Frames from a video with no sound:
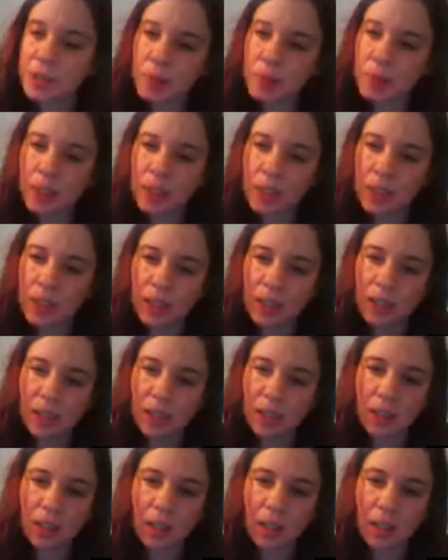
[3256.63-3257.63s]
between
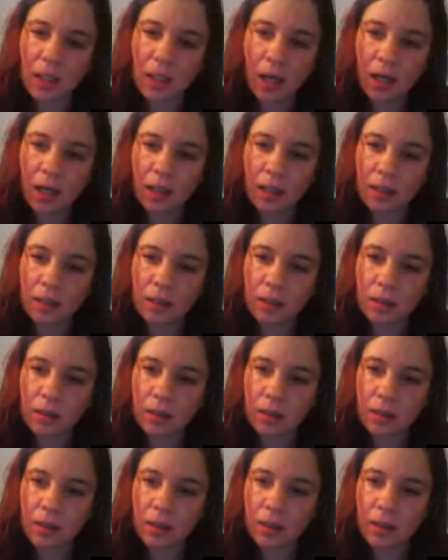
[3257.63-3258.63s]
the
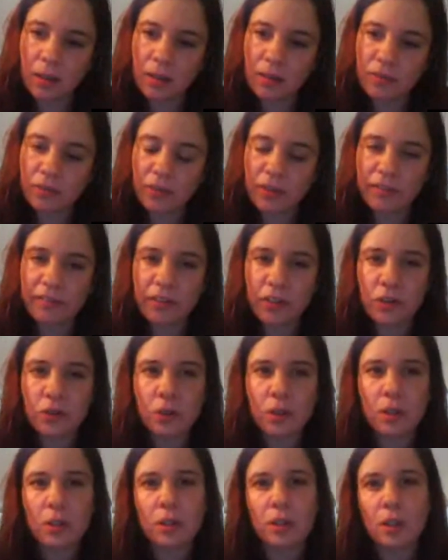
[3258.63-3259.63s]
free
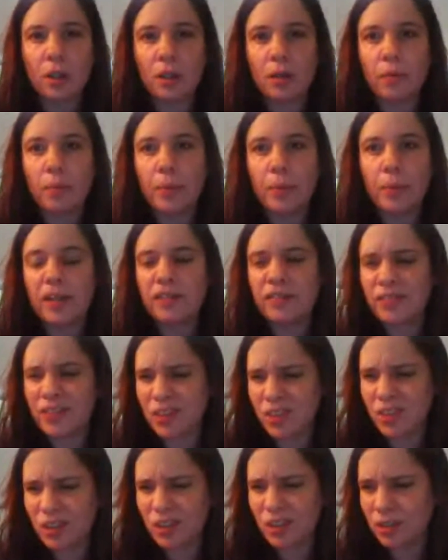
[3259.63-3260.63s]
feature and the paid
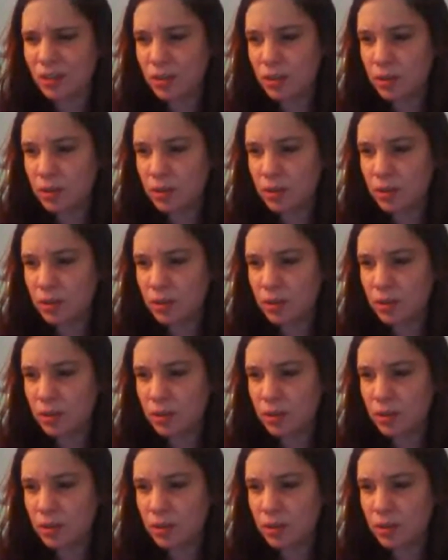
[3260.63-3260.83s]
feature?